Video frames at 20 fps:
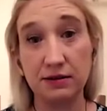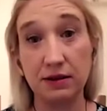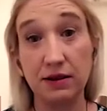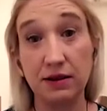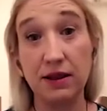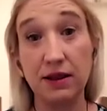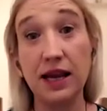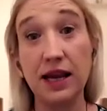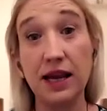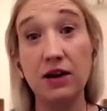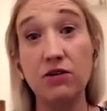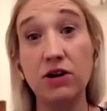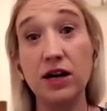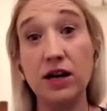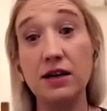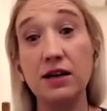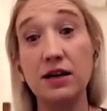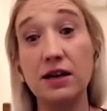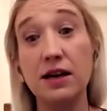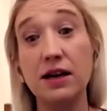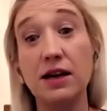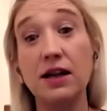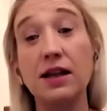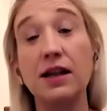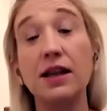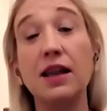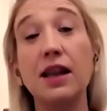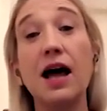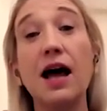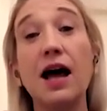Therein
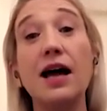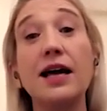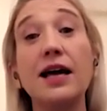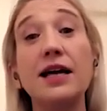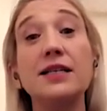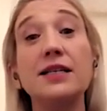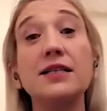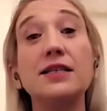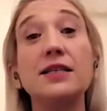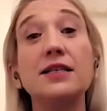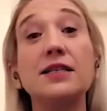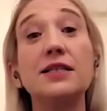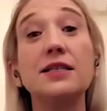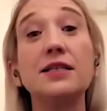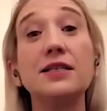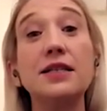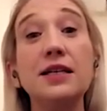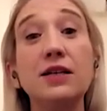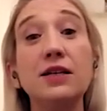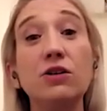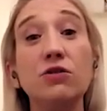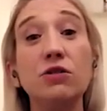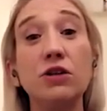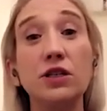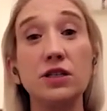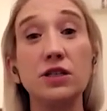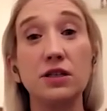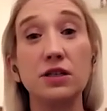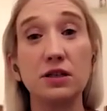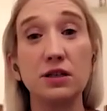lies the
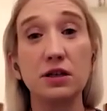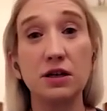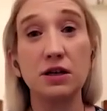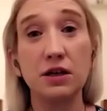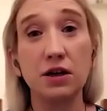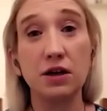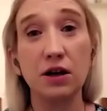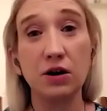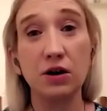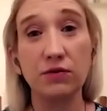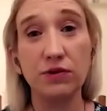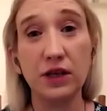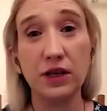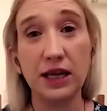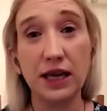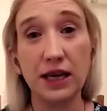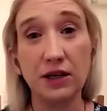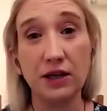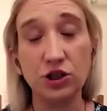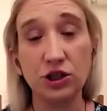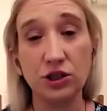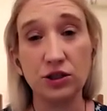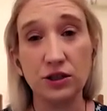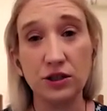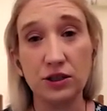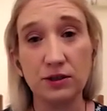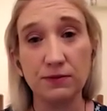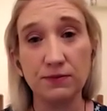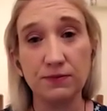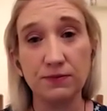secret of the
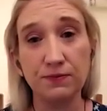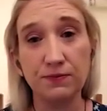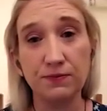ages."